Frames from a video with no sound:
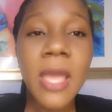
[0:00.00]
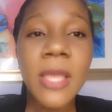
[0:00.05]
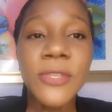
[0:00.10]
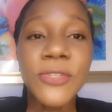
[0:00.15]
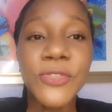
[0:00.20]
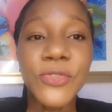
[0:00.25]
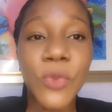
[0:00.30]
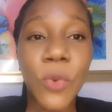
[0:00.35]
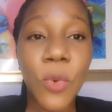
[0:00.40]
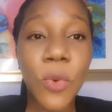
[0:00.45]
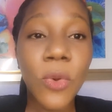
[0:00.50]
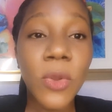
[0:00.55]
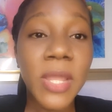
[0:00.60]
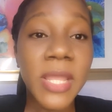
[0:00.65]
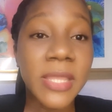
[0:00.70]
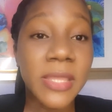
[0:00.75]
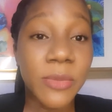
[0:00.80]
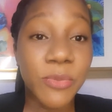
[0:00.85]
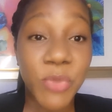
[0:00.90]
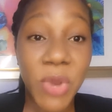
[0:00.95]
So
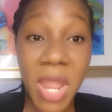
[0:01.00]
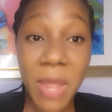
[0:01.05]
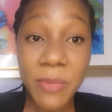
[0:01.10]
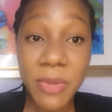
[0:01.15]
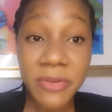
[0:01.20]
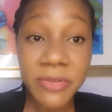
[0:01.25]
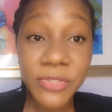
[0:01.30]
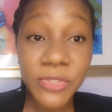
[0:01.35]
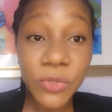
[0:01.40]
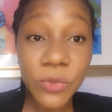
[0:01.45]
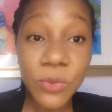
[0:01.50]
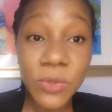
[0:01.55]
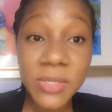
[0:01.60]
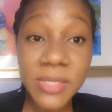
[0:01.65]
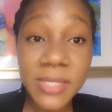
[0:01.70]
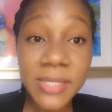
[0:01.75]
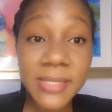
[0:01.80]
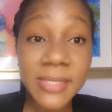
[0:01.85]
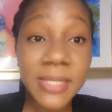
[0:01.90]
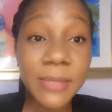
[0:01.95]
in the primary school
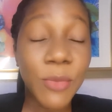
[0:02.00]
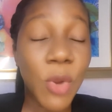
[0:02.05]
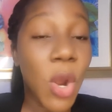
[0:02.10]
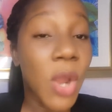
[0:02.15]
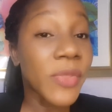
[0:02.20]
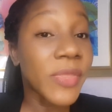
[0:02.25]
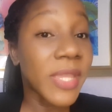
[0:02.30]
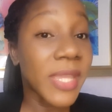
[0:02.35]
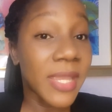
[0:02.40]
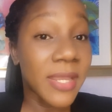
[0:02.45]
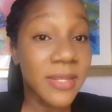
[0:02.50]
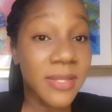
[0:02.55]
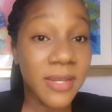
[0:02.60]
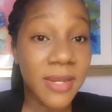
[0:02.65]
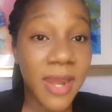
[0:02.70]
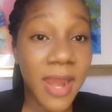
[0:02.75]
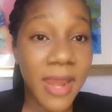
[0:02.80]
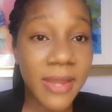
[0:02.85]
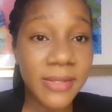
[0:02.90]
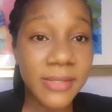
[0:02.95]
system or the
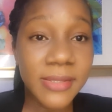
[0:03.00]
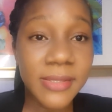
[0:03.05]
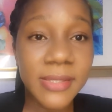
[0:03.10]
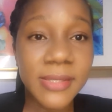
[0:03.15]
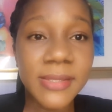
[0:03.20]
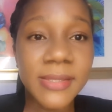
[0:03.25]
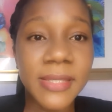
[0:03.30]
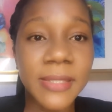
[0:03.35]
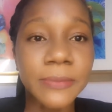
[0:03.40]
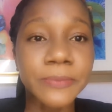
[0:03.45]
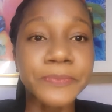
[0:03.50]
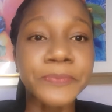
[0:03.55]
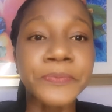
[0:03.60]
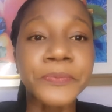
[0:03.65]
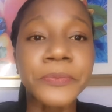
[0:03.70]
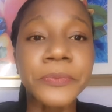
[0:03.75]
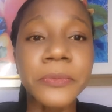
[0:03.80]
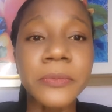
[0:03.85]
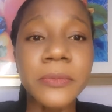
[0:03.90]
kindergarten system,